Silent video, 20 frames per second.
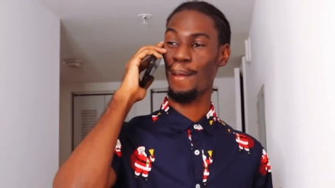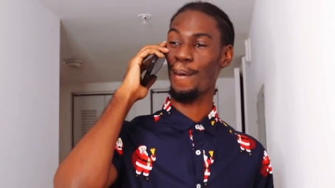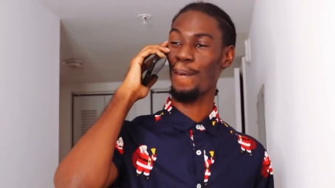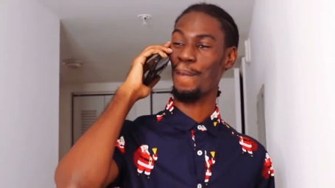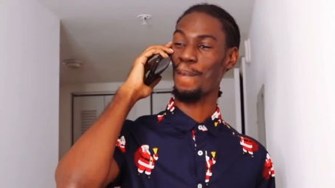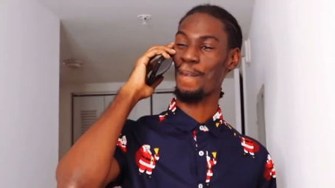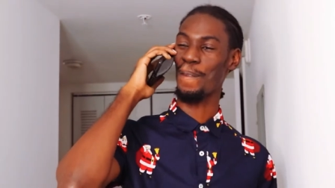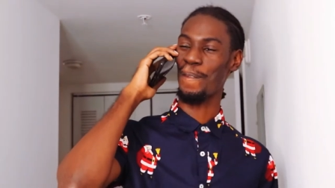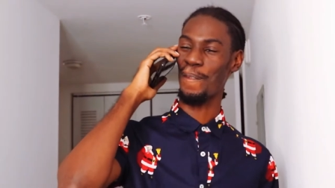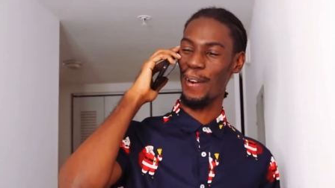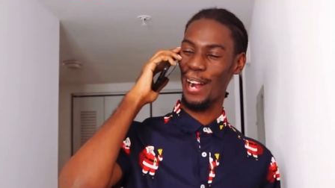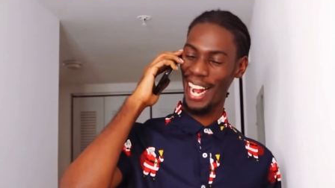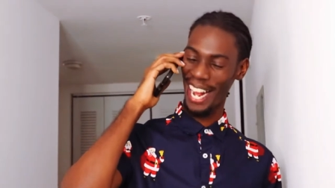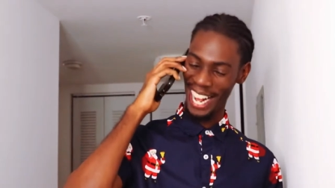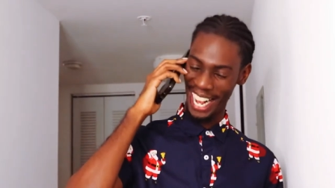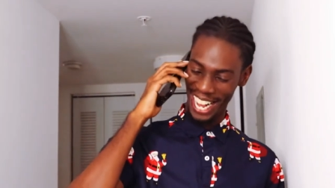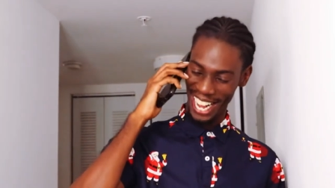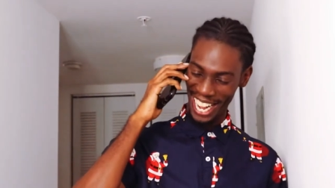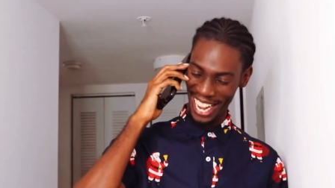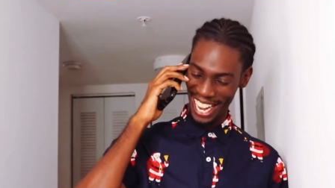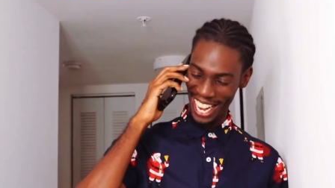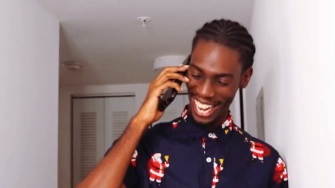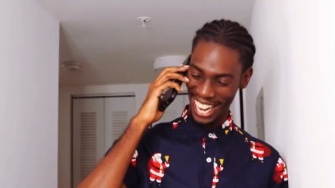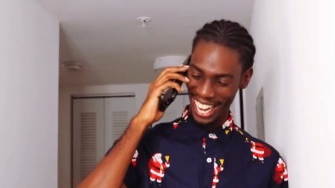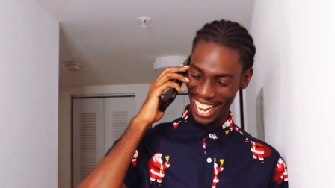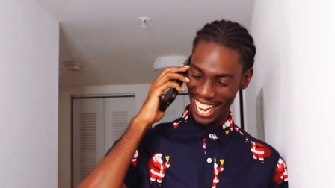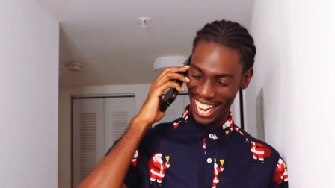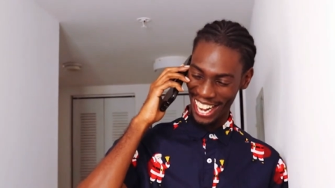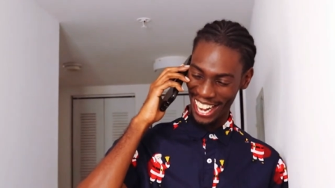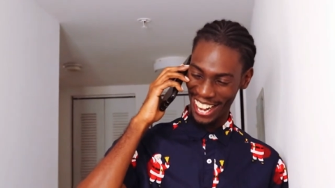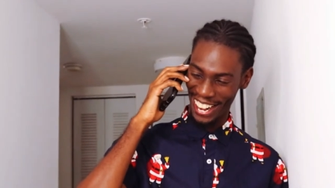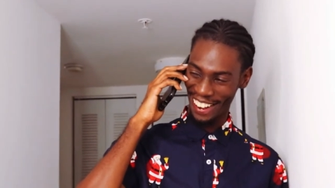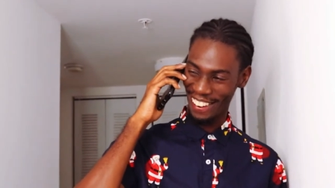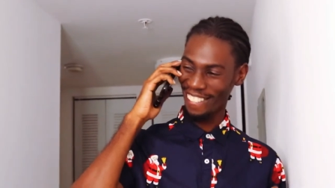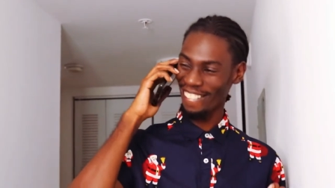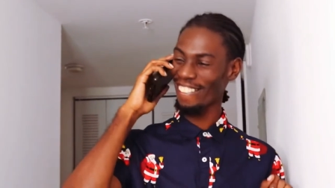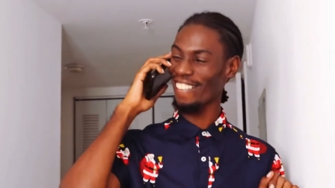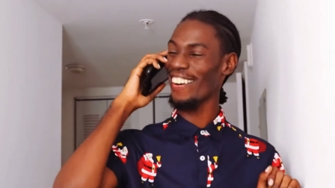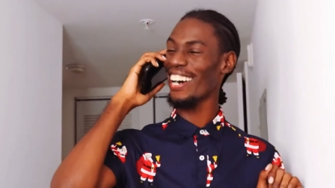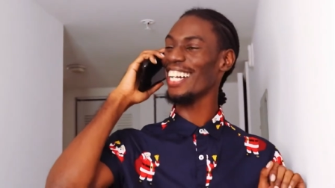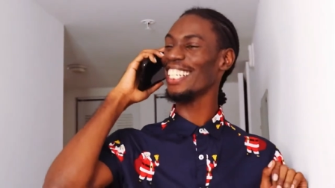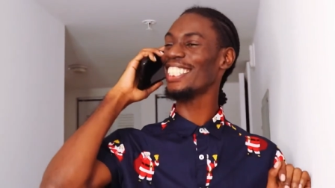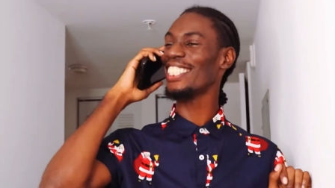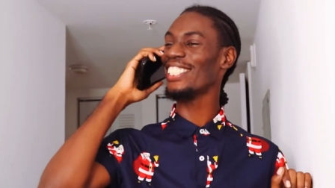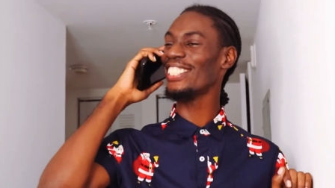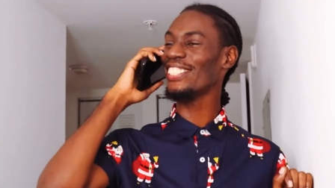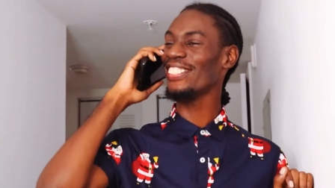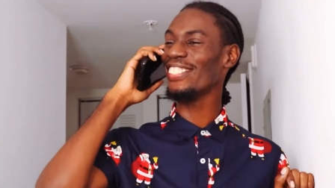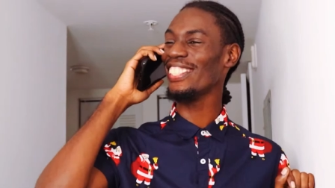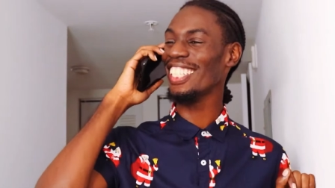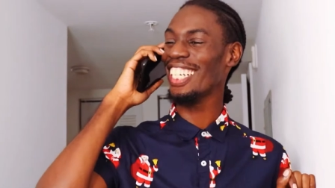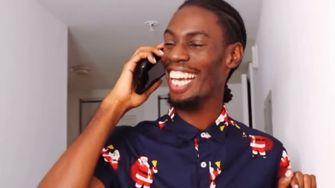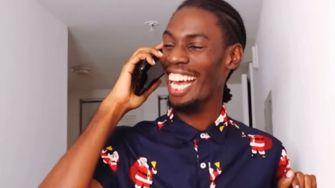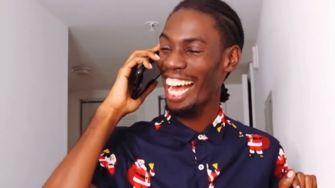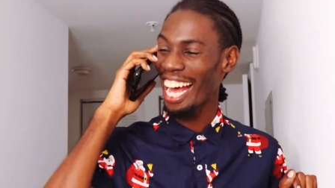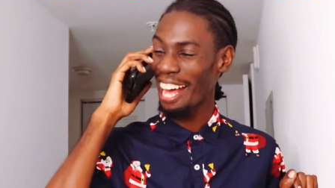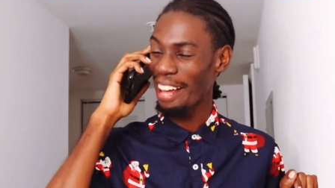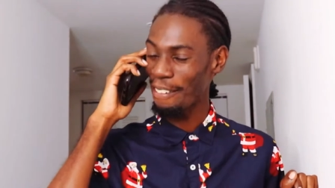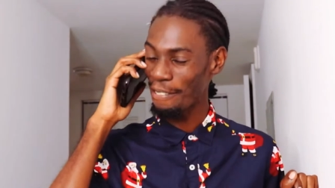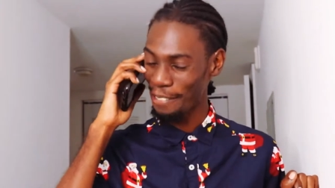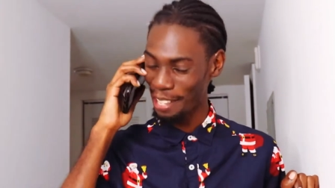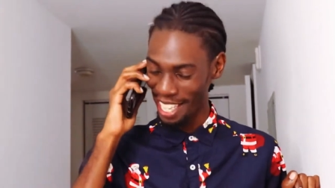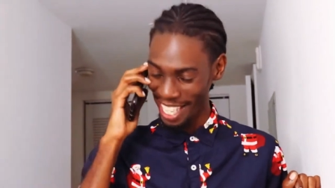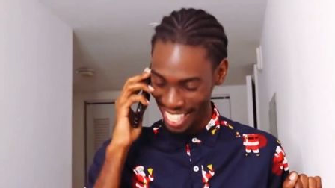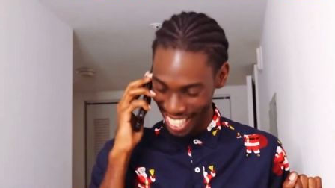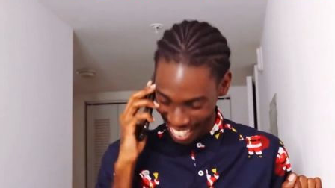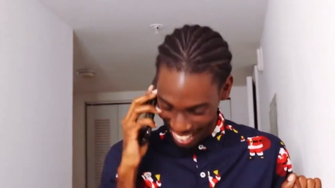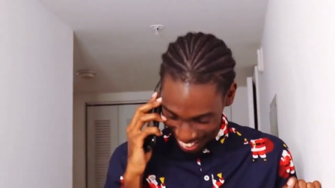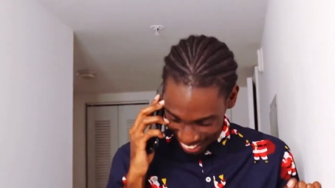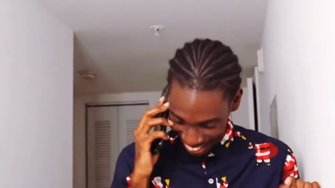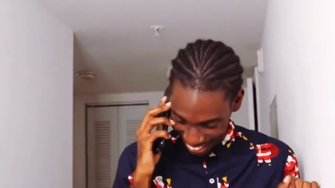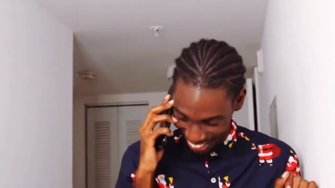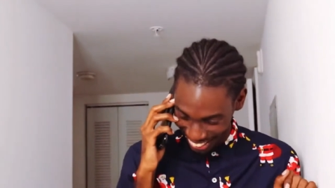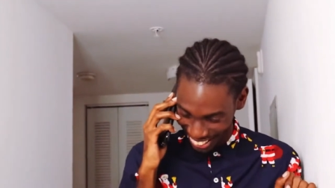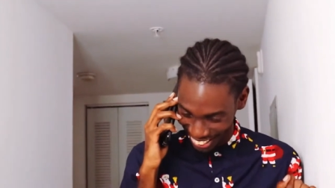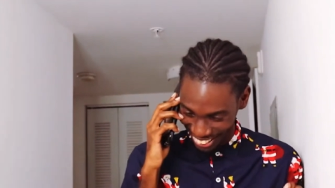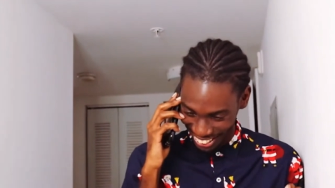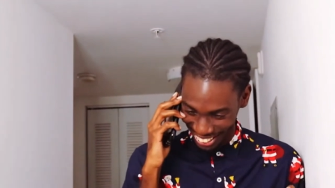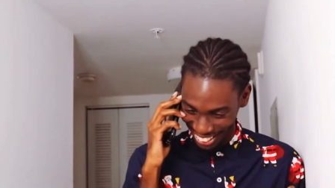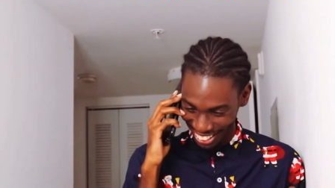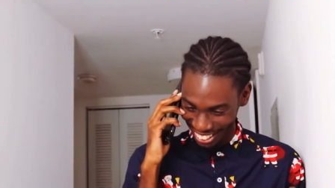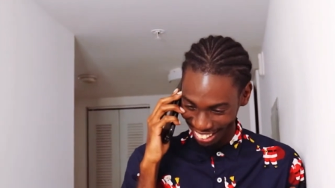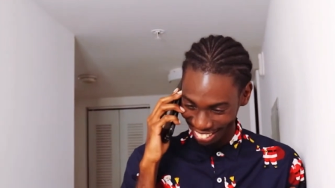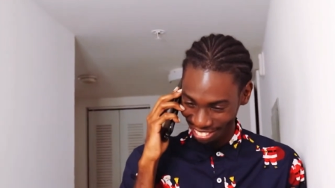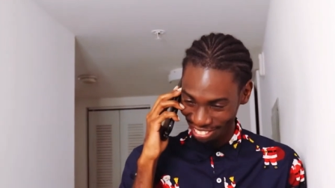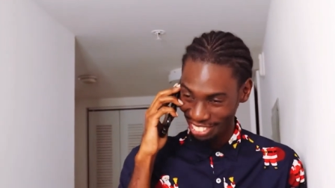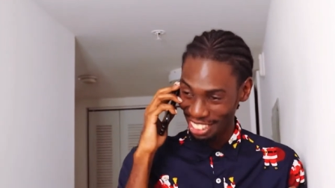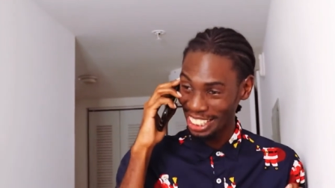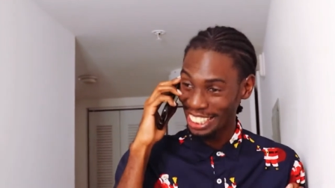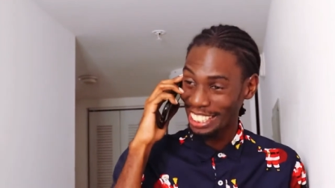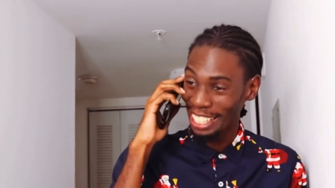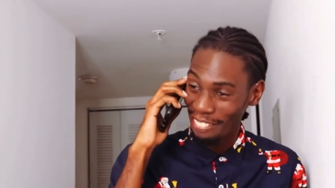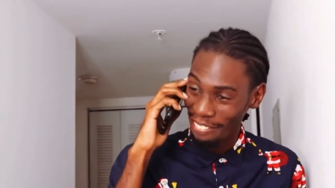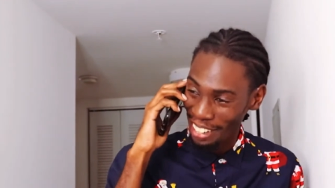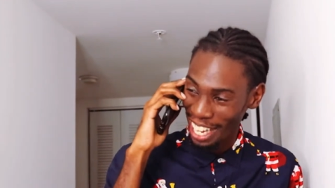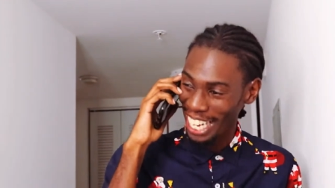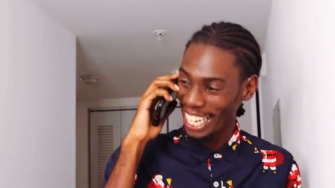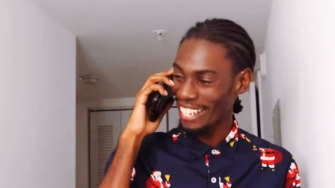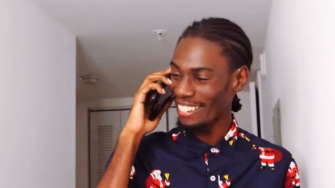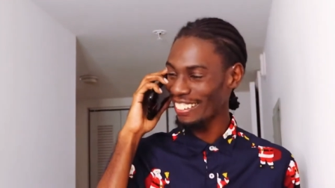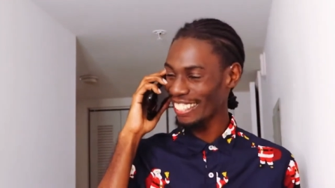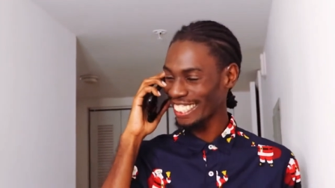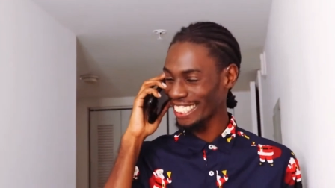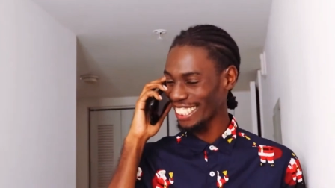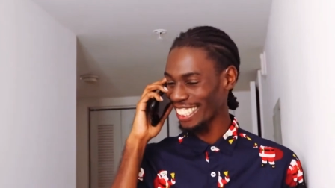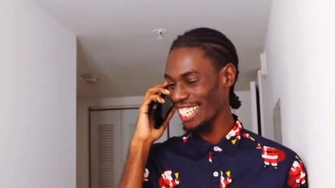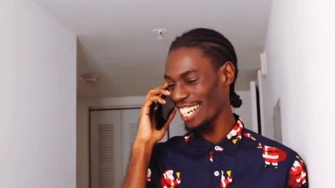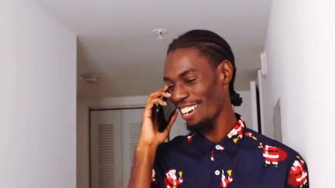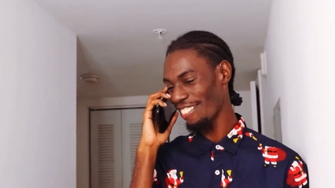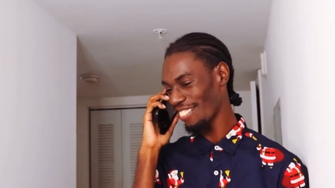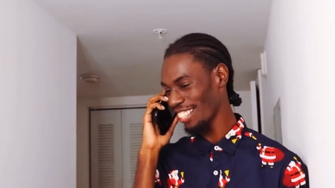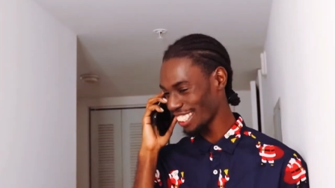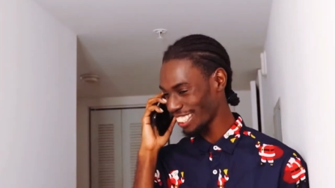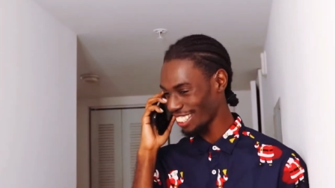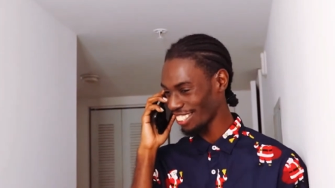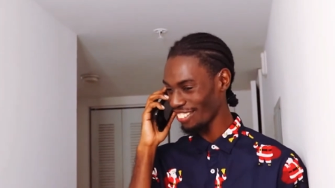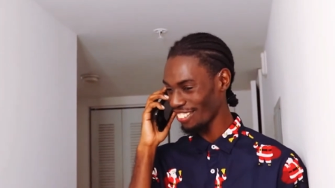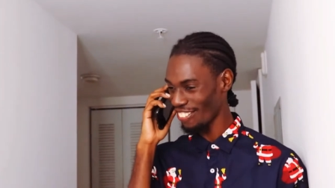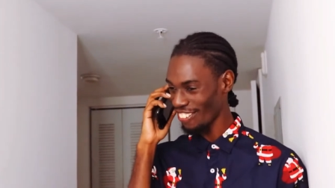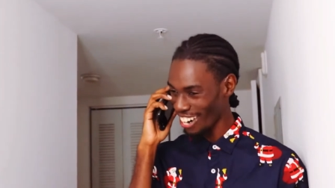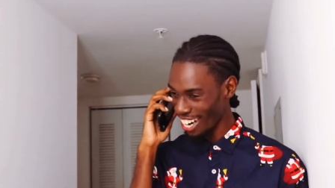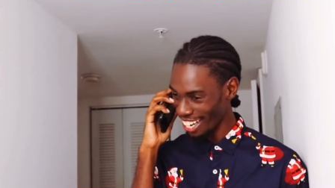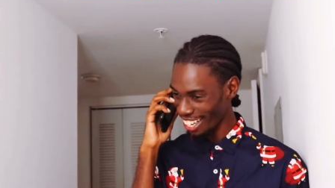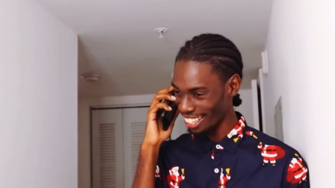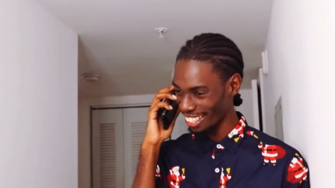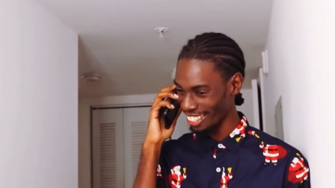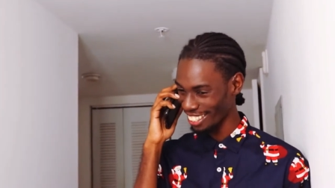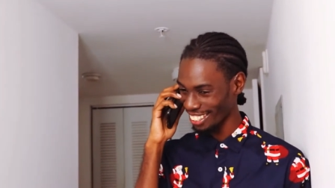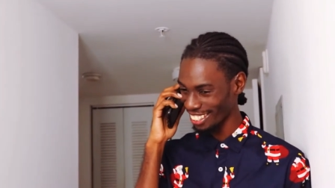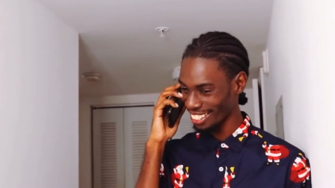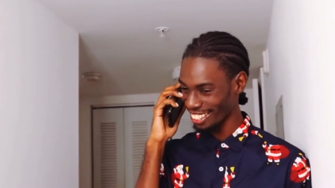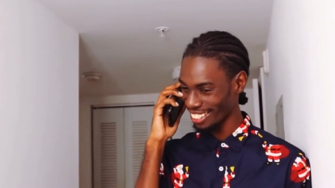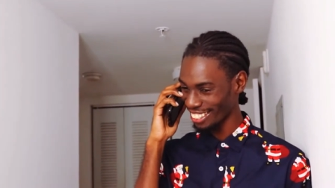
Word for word: Wow, what do we have here? Somebody wants to come into work.